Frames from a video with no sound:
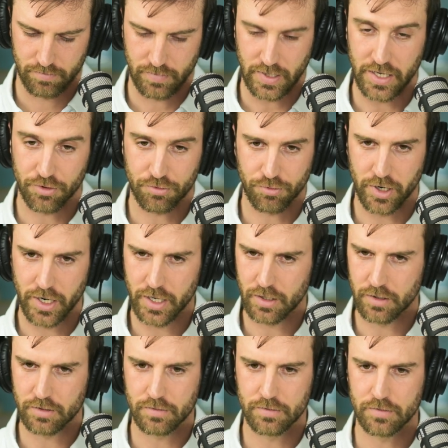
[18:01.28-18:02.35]

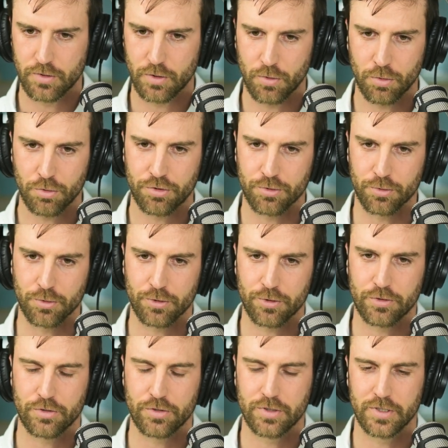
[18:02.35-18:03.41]
Israel, all
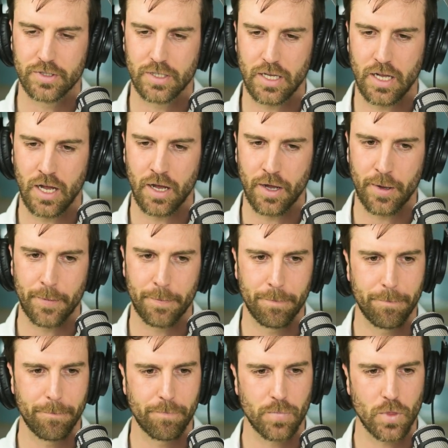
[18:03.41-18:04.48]
sorts.
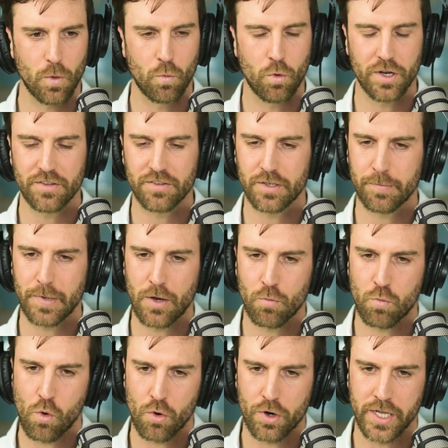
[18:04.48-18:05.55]
What is it about
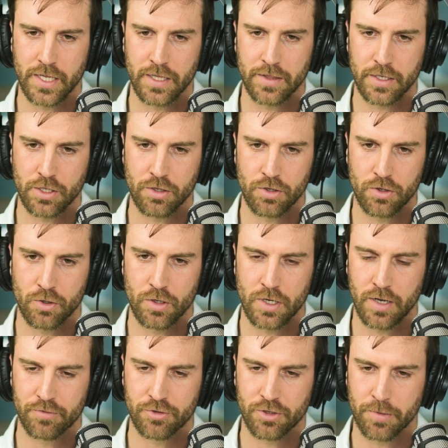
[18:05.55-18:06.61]
walking that you
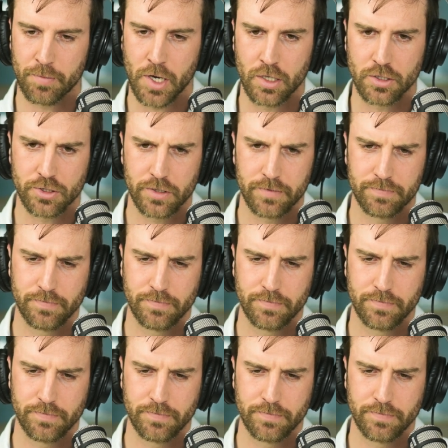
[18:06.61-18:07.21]
love so much?